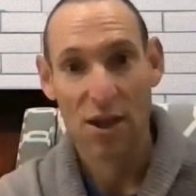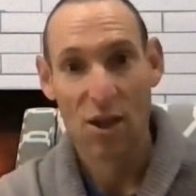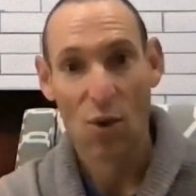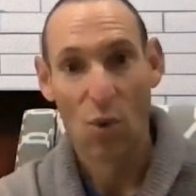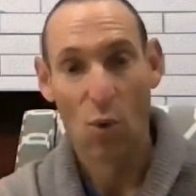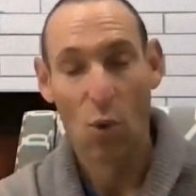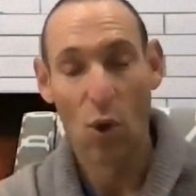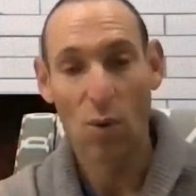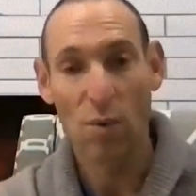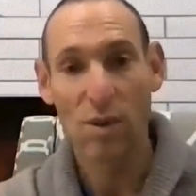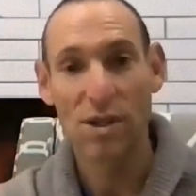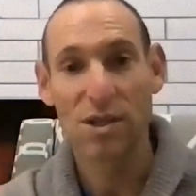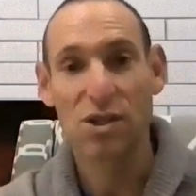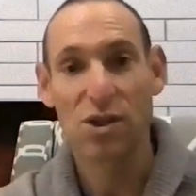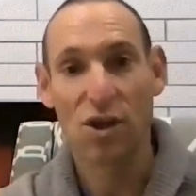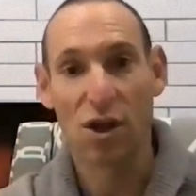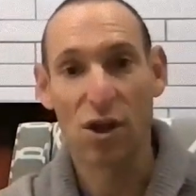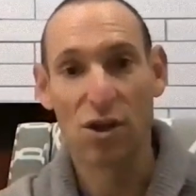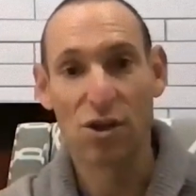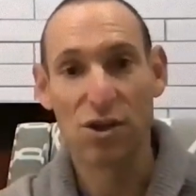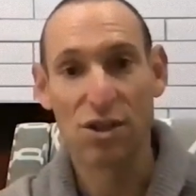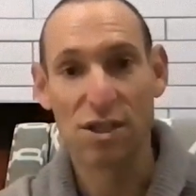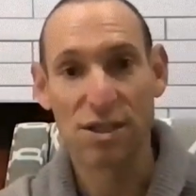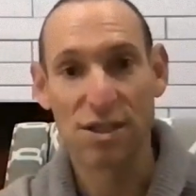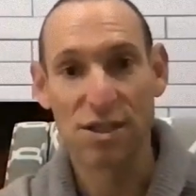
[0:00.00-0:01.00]
What we
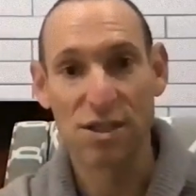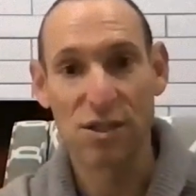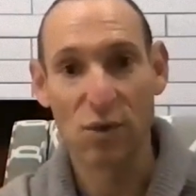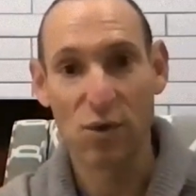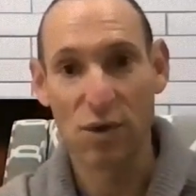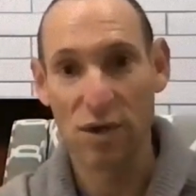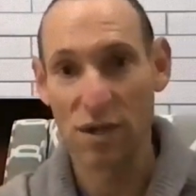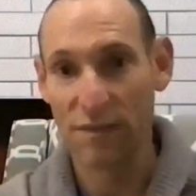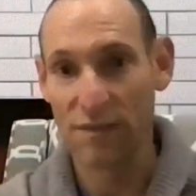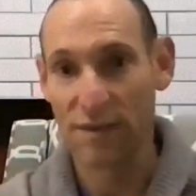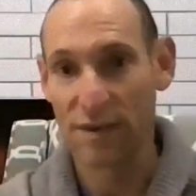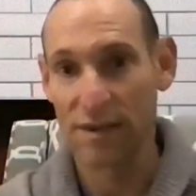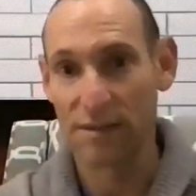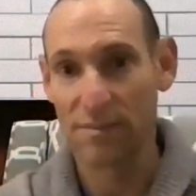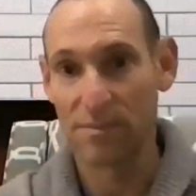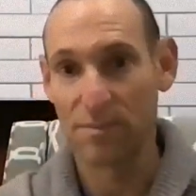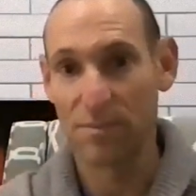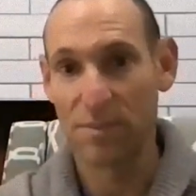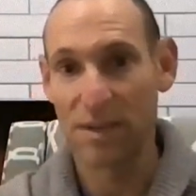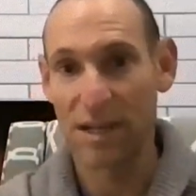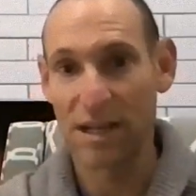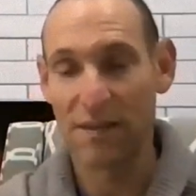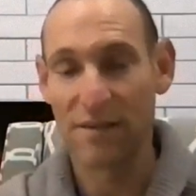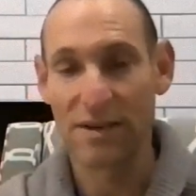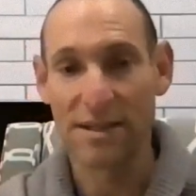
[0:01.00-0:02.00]
charge is sort of a
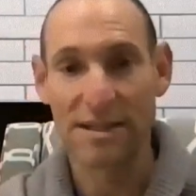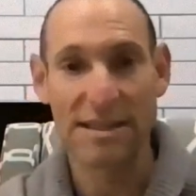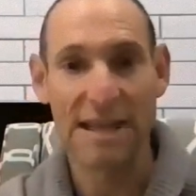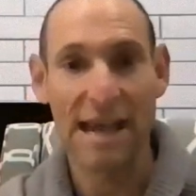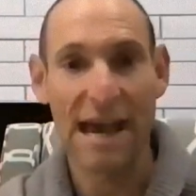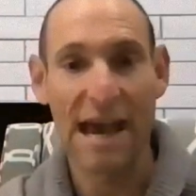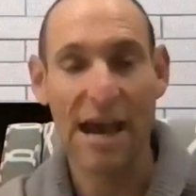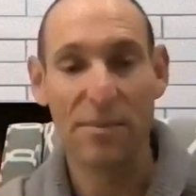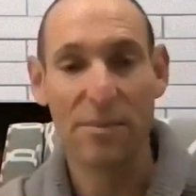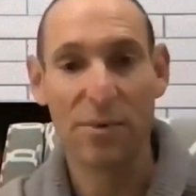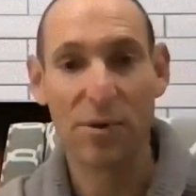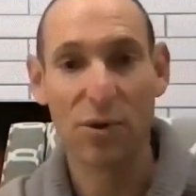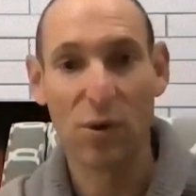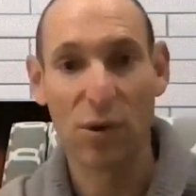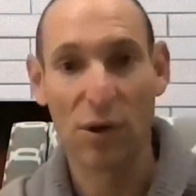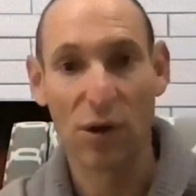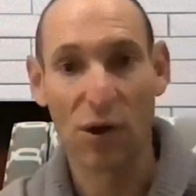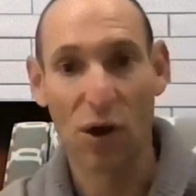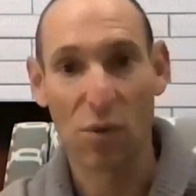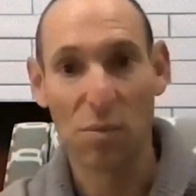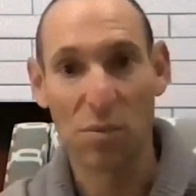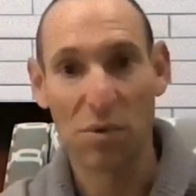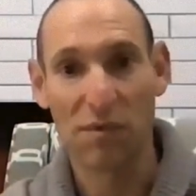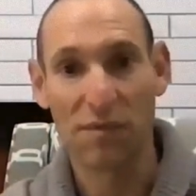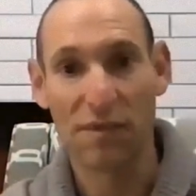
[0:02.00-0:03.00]
bit of a taboo in
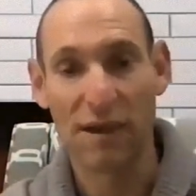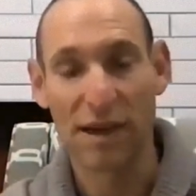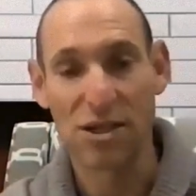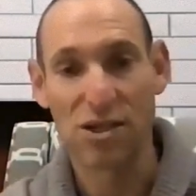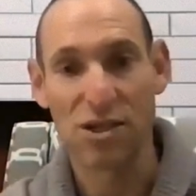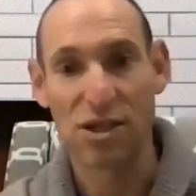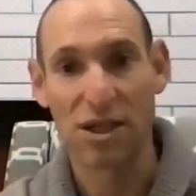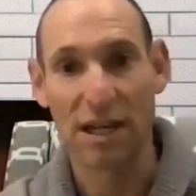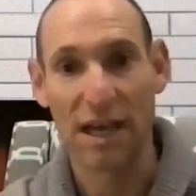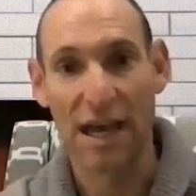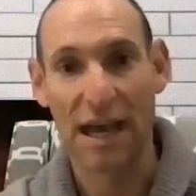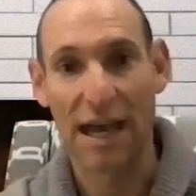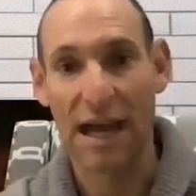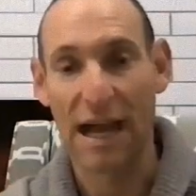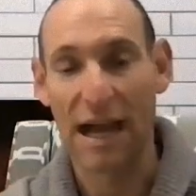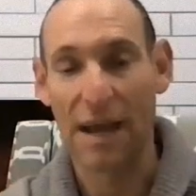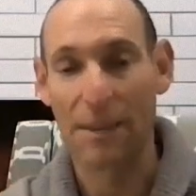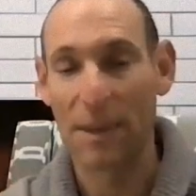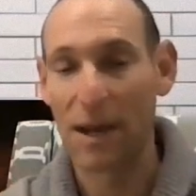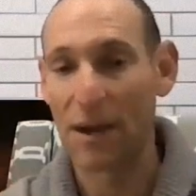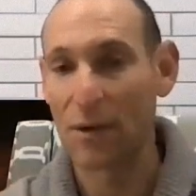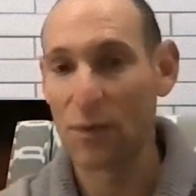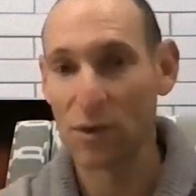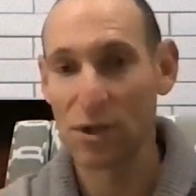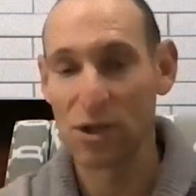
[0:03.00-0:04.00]
our profession. I'm
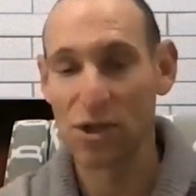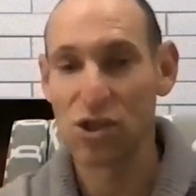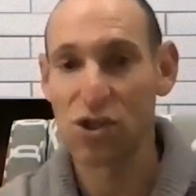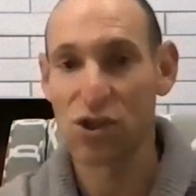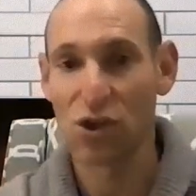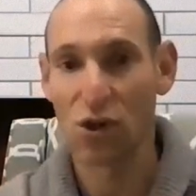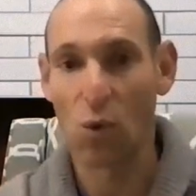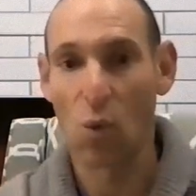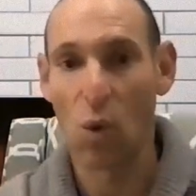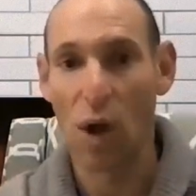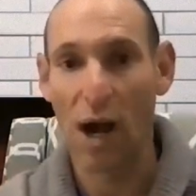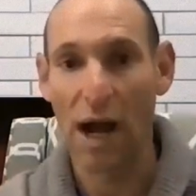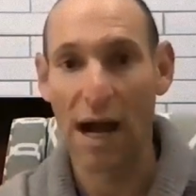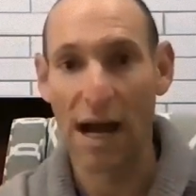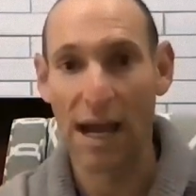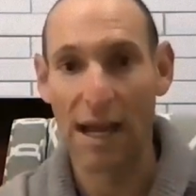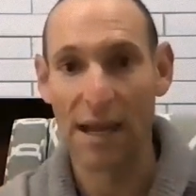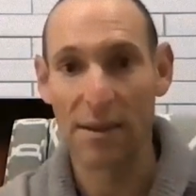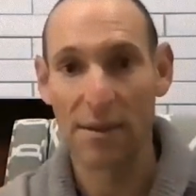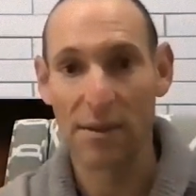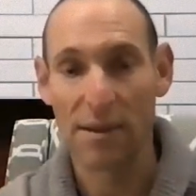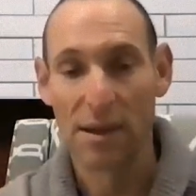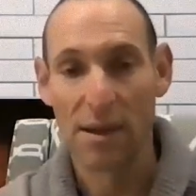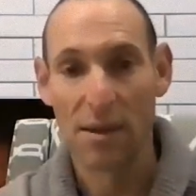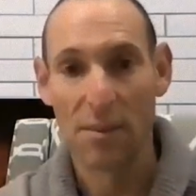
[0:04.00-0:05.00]
not really sure
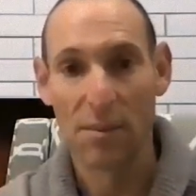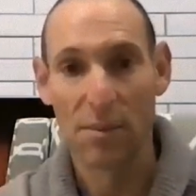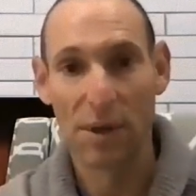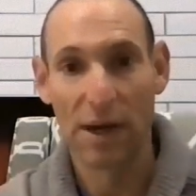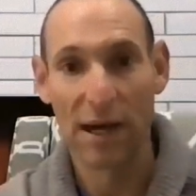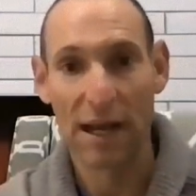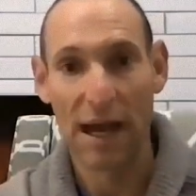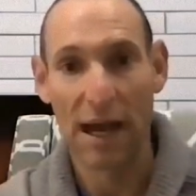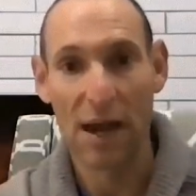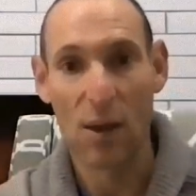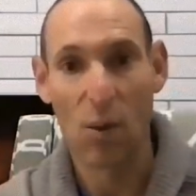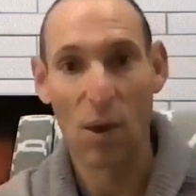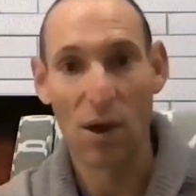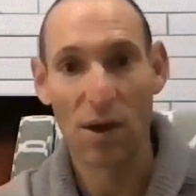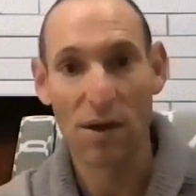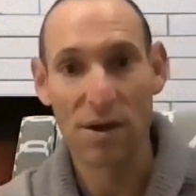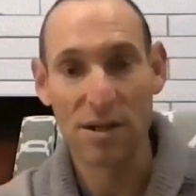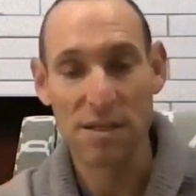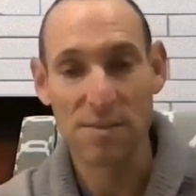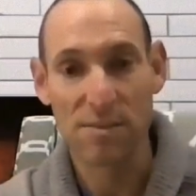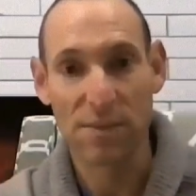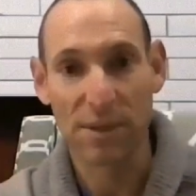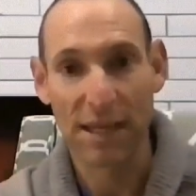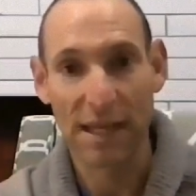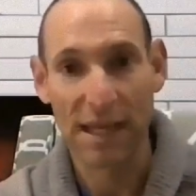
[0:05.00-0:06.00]
why, but I want to
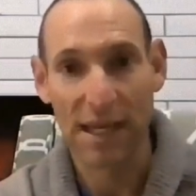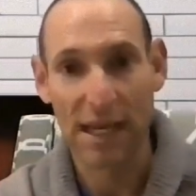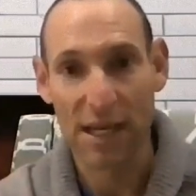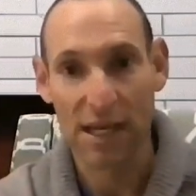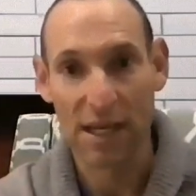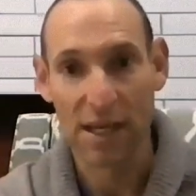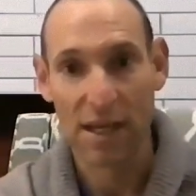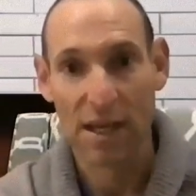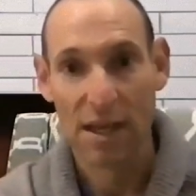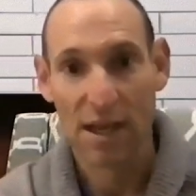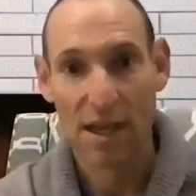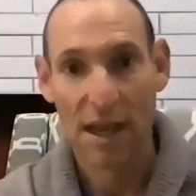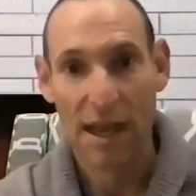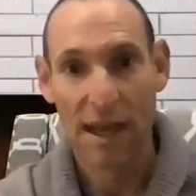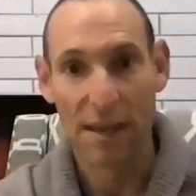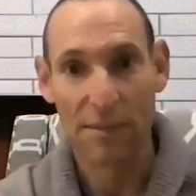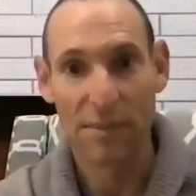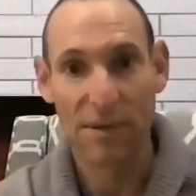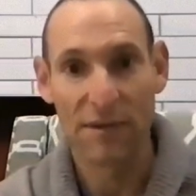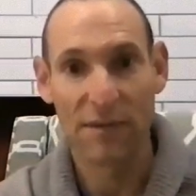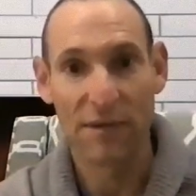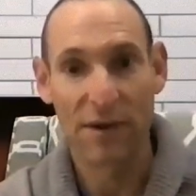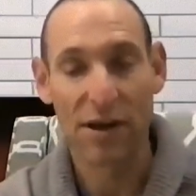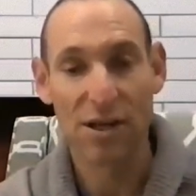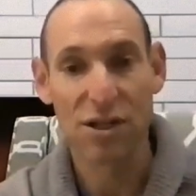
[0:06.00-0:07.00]
explain and
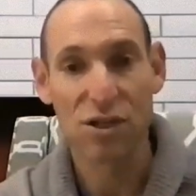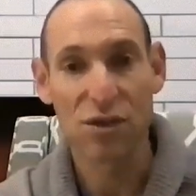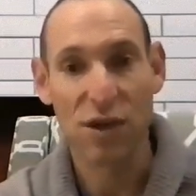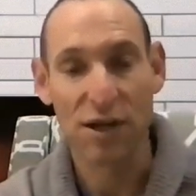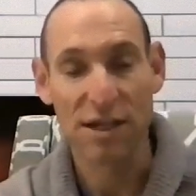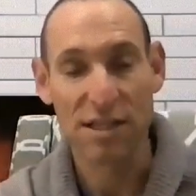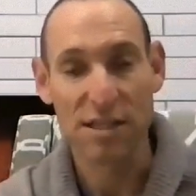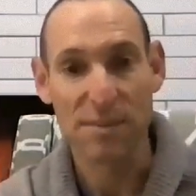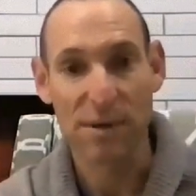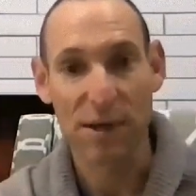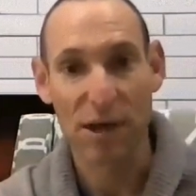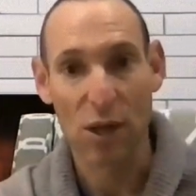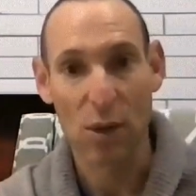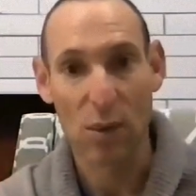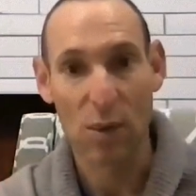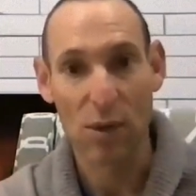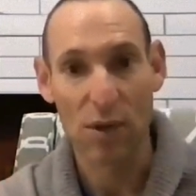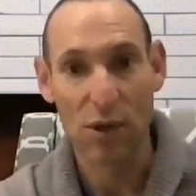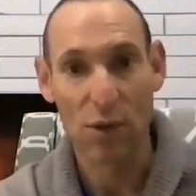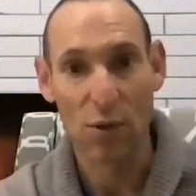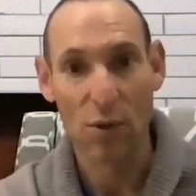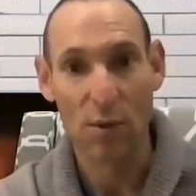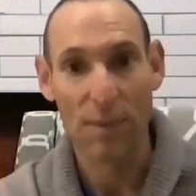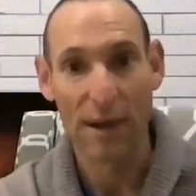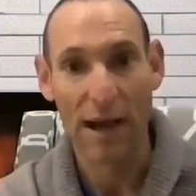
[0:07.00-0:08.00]
be very transparent with
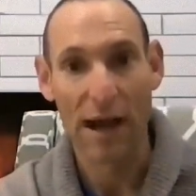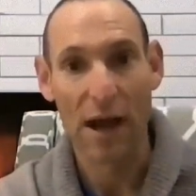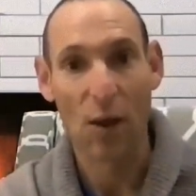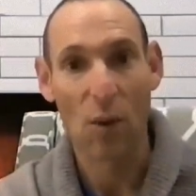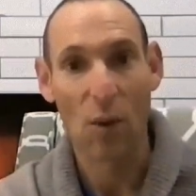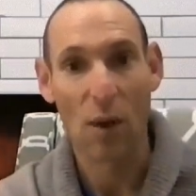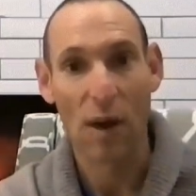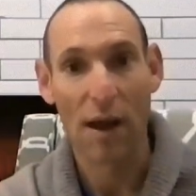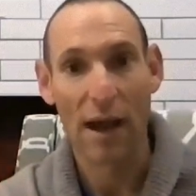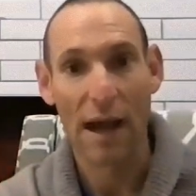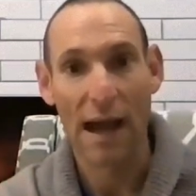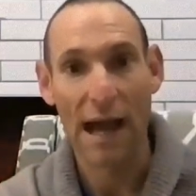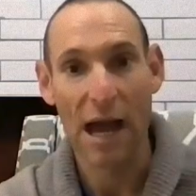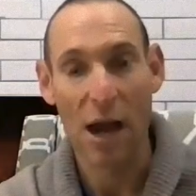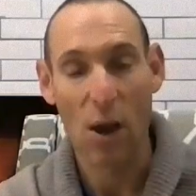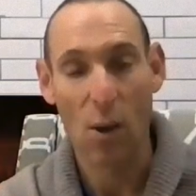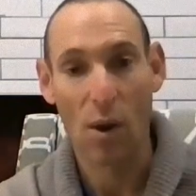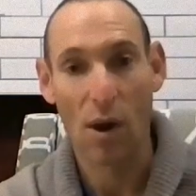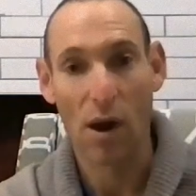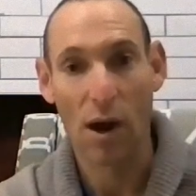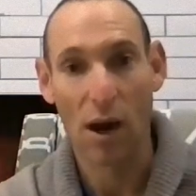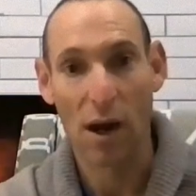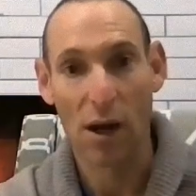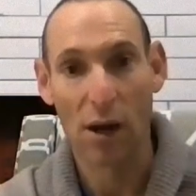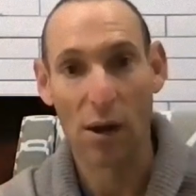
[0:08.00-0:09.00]
you about how
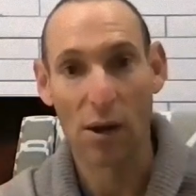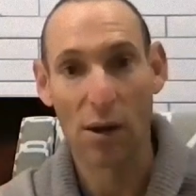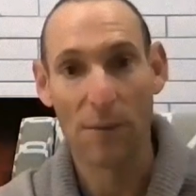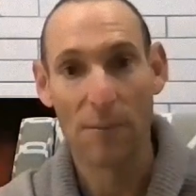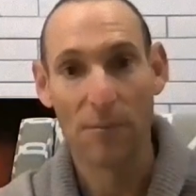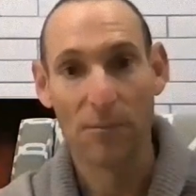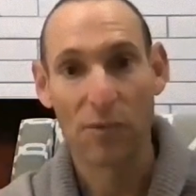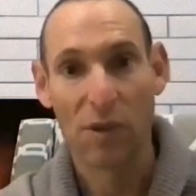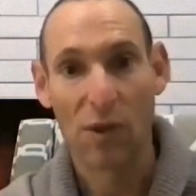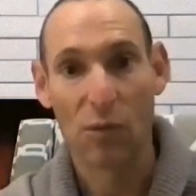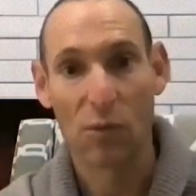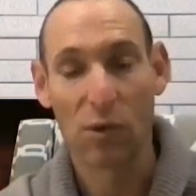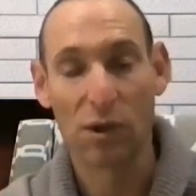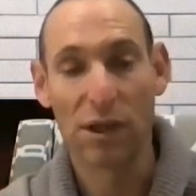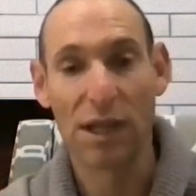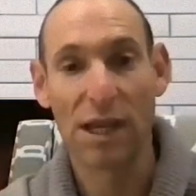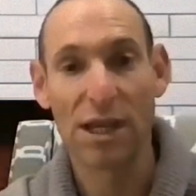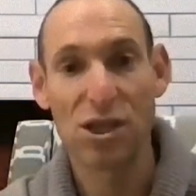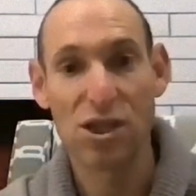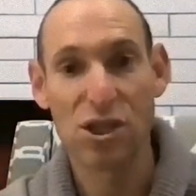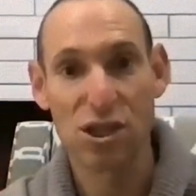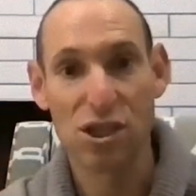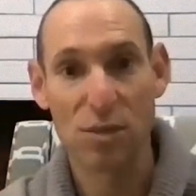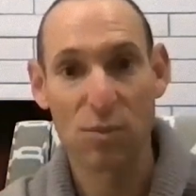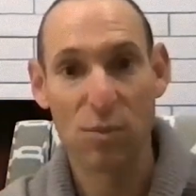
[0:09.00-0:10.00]
our
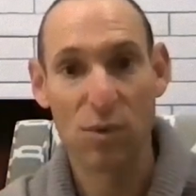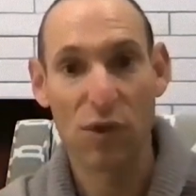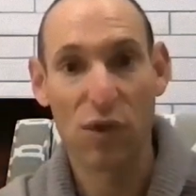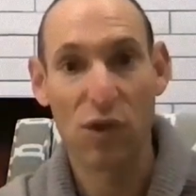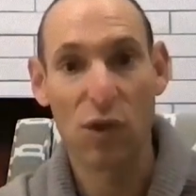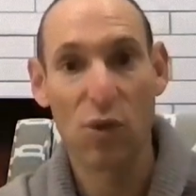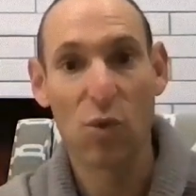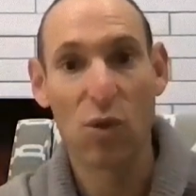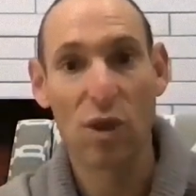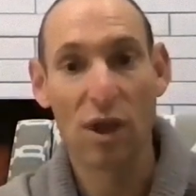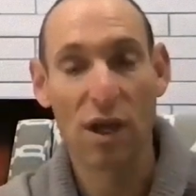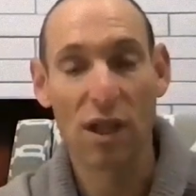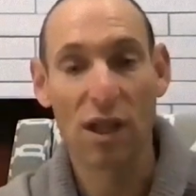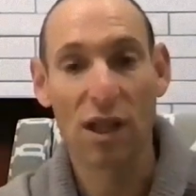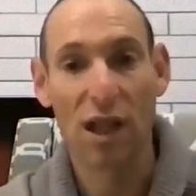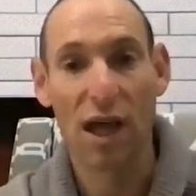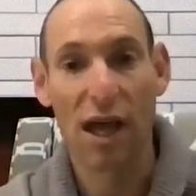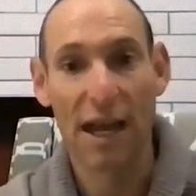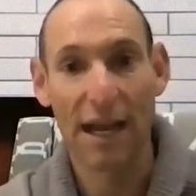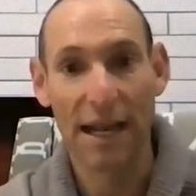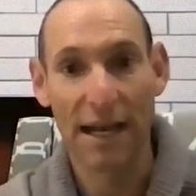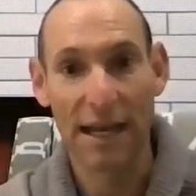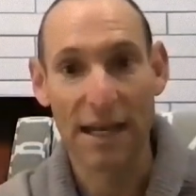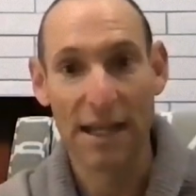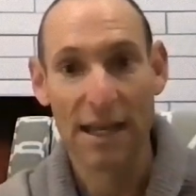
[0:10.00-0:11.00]
relationship with you, the
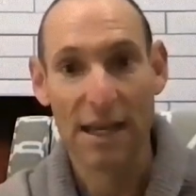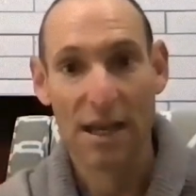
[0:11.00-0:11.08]
client,